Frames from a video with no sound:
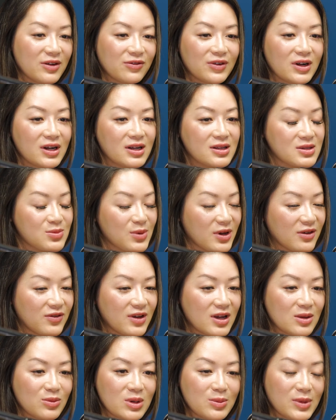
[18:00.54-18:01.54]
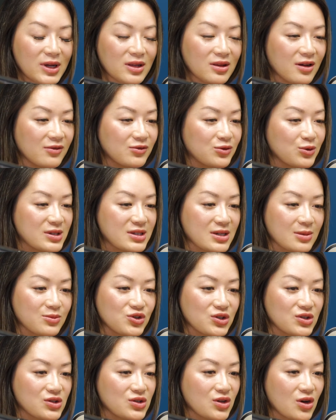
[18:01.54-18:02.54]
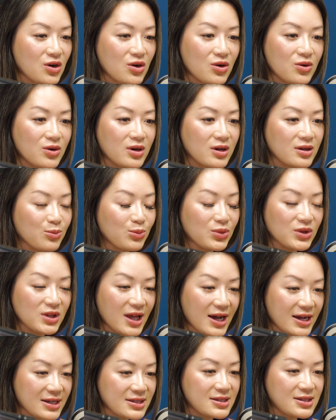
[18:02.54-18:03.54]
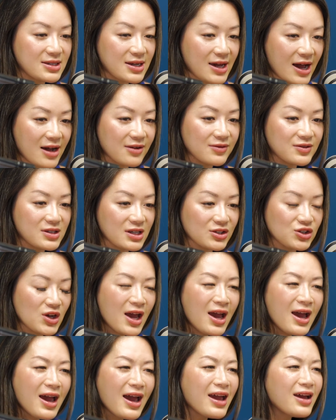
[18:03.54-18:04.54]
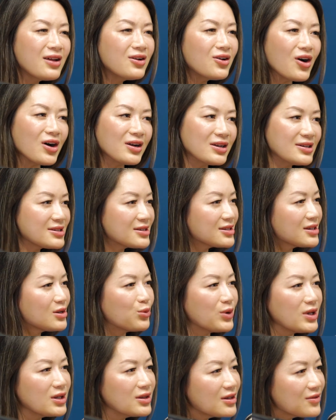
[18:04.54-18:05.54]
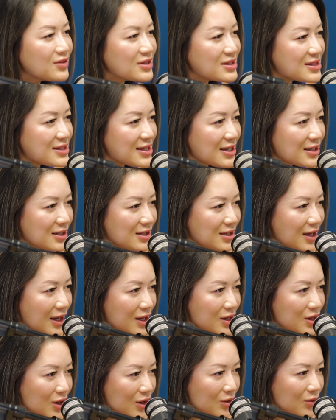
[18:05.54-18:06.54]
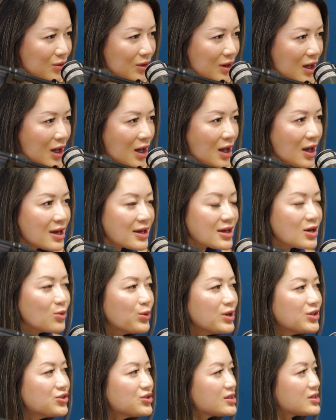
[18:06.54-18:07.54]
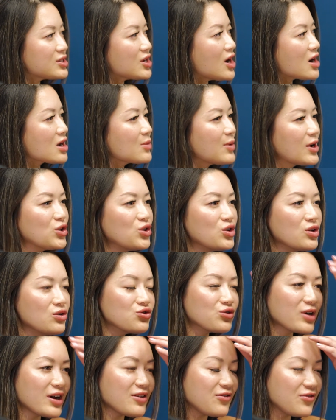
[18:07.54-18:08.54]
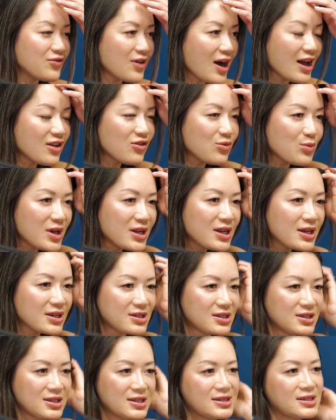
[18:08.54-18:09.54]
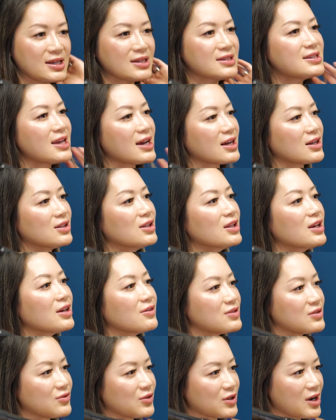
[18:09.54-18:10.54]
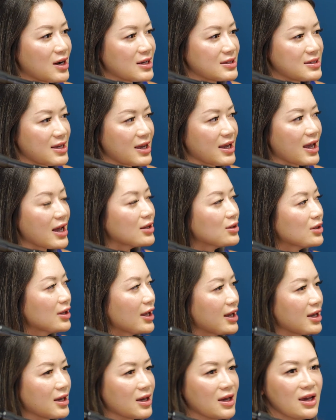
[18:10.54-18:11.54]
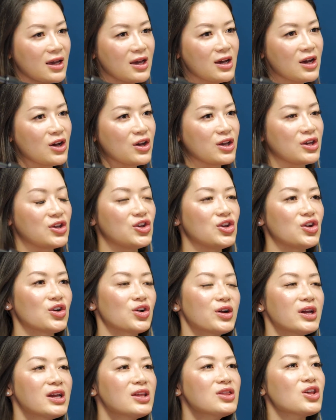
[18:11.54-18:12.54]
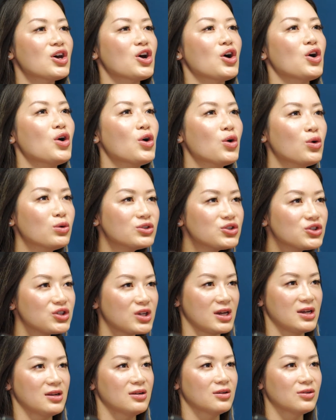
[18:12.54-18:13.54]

my friends, my family, my loved ones. I'm just so blessed to have such. And honestly, we live in San Diego. Can we just talk about, you can drive 5 minutes to Sunset Cliffs for God's sake. And like, hearing the ocean,